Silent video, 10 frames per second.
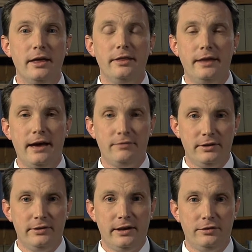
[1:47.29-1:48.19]
they have
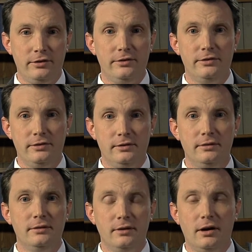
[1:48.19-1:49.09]
concessions
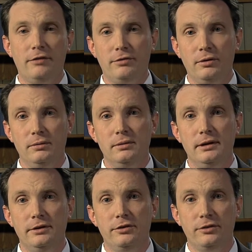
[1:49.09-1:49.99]
to offer
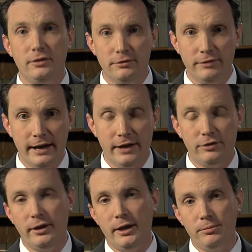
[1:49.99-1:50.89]
additional
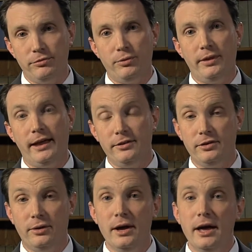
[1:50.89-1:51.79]
financial help for that. So